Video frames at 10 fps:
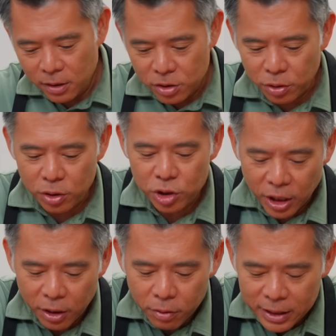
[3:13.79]
So you
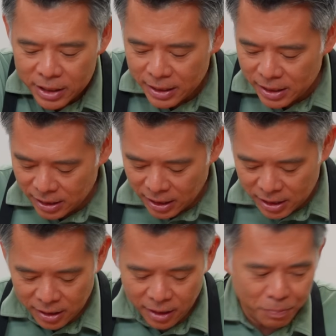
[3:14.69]
generously
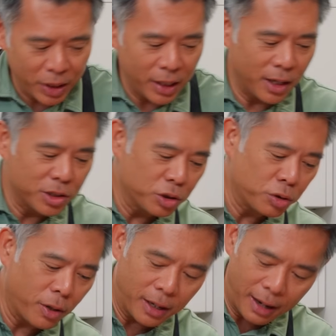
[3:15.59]
season it because you're
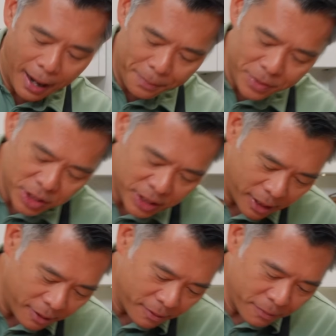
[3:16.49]
trying to compensate